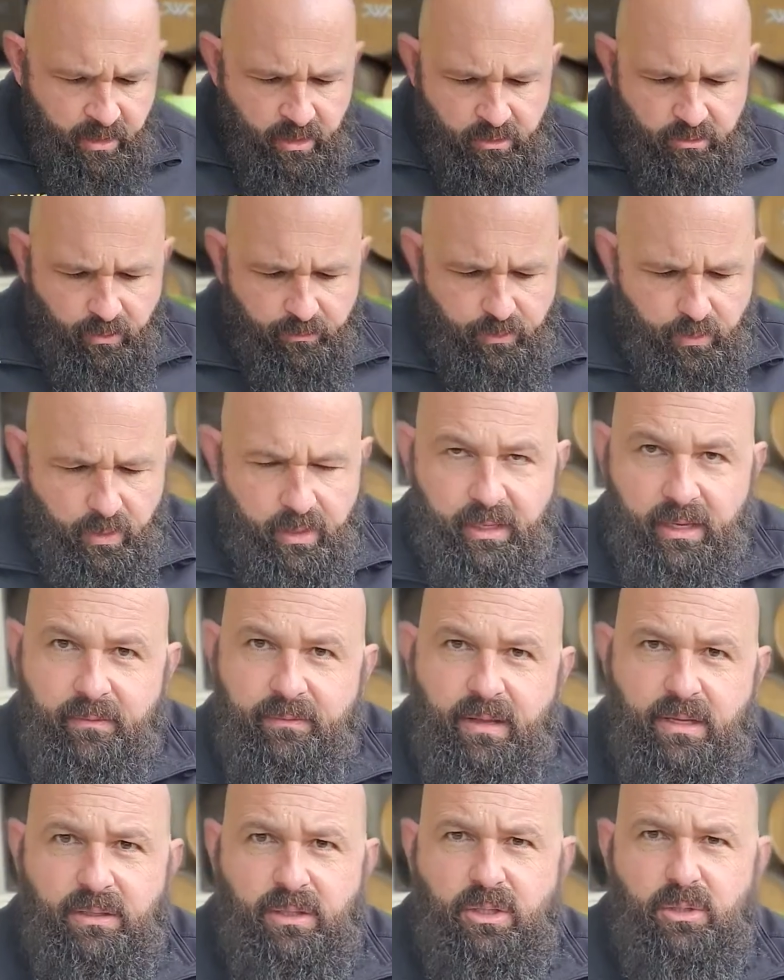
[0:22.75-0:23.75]
So if you wanna give
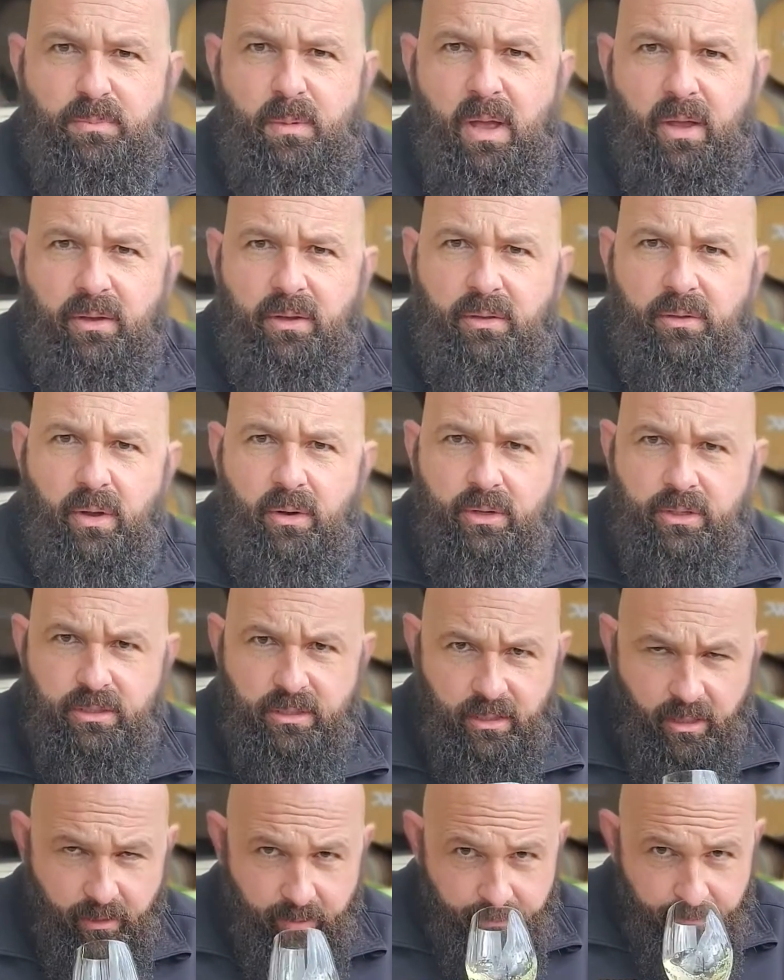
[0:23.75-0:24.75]
these a smell, you'll notice
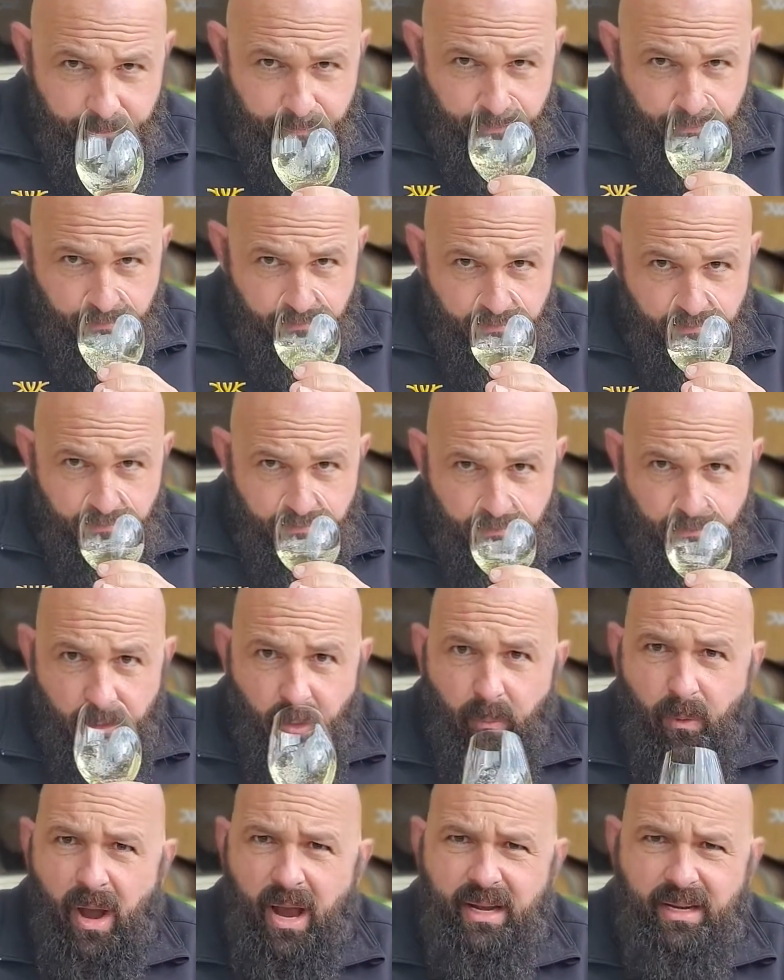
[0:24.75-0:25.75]
the, the
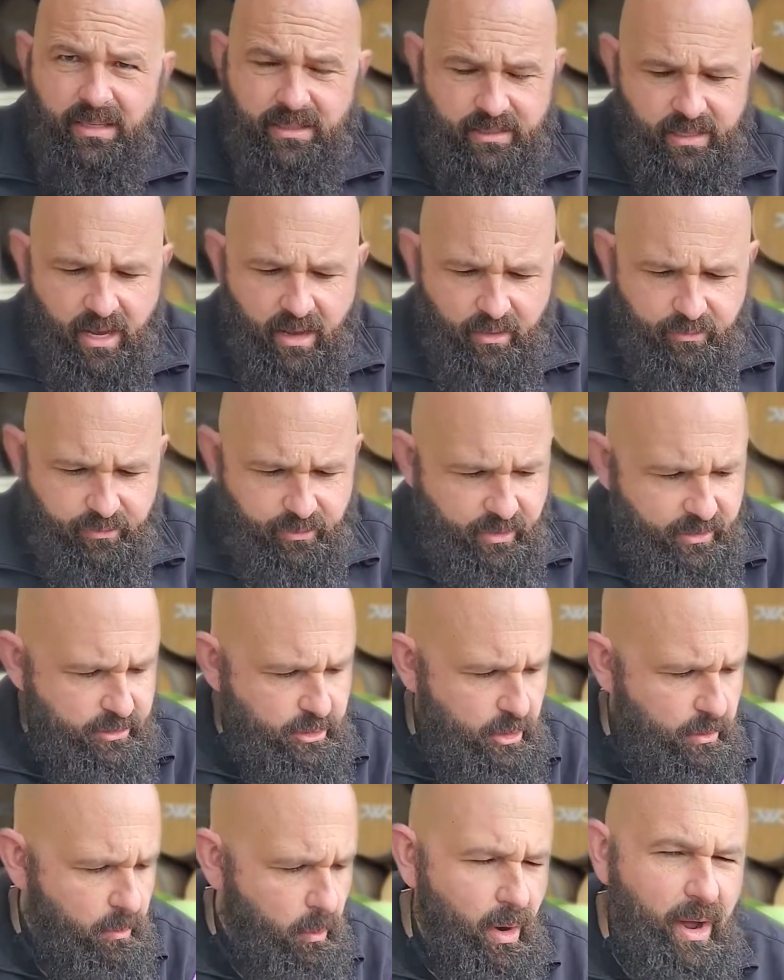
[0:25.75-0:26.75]
wine itself,
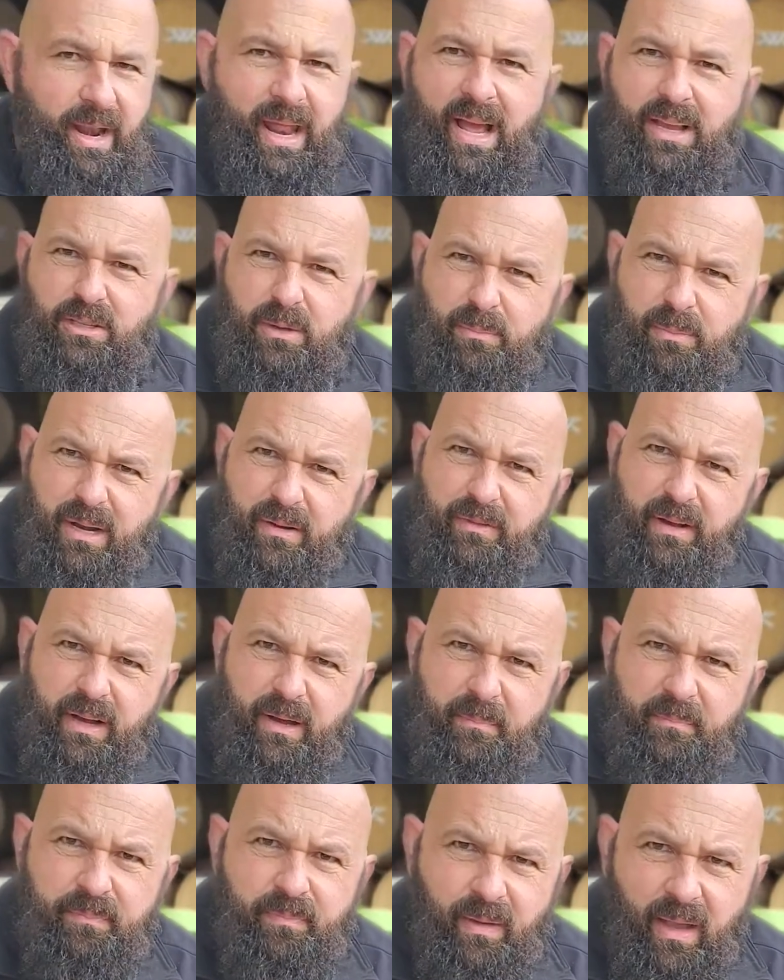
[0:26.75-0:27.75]
tube one has a bit of
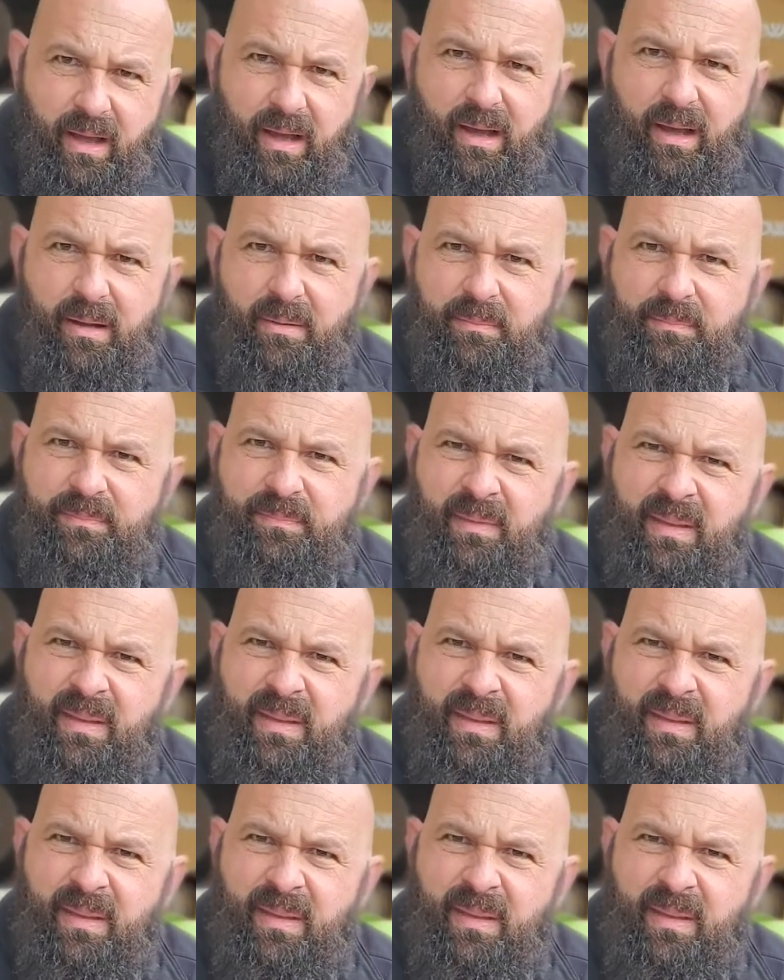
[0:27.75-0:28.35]
a, uh,